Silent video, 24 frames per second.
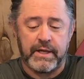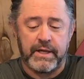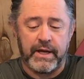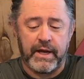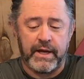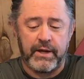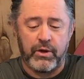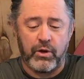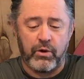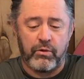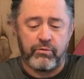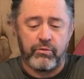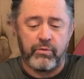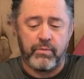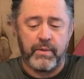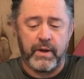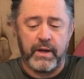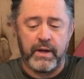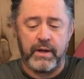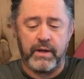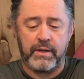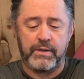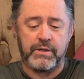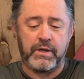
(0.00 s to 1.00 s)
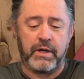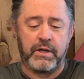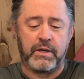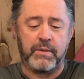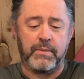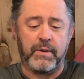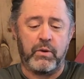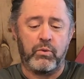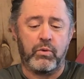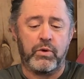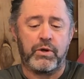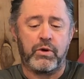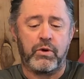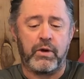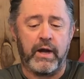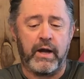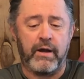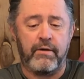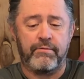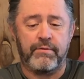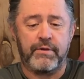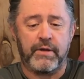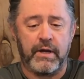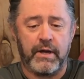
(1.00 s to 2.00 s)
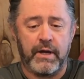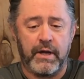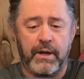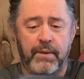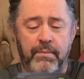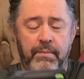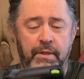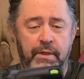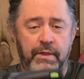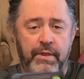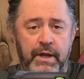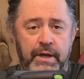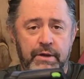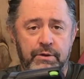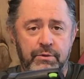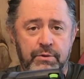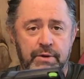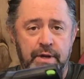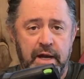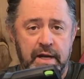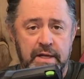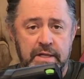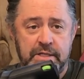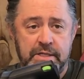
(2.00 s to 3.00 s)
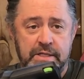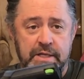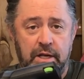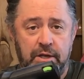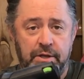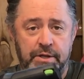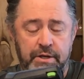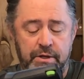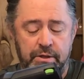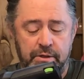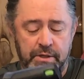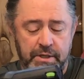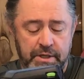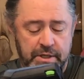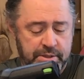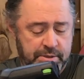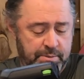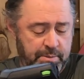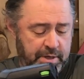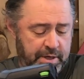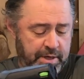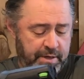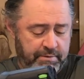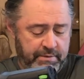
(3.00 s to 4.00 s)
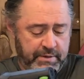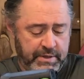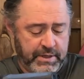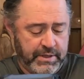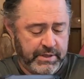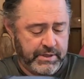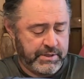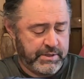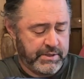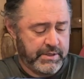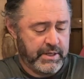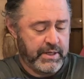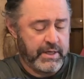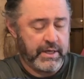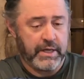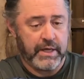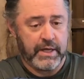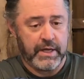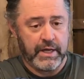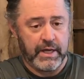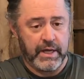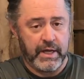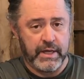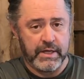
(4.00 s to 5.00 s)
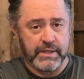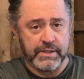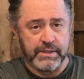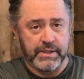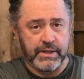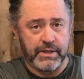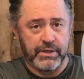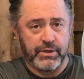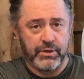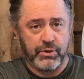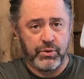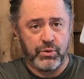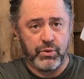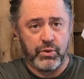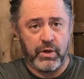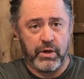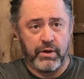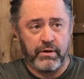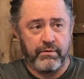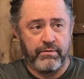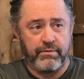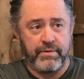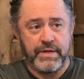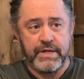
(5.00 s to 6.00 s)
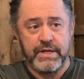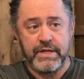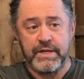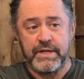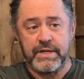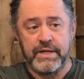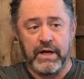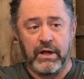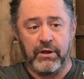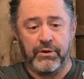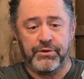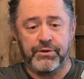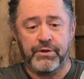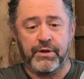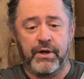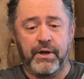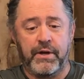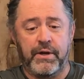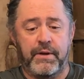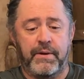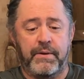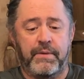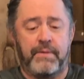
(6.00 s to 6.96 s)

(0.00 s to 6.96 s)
and I know from my talking to my woodcraft, they do not sell nearly as many of these as they do of the Delta.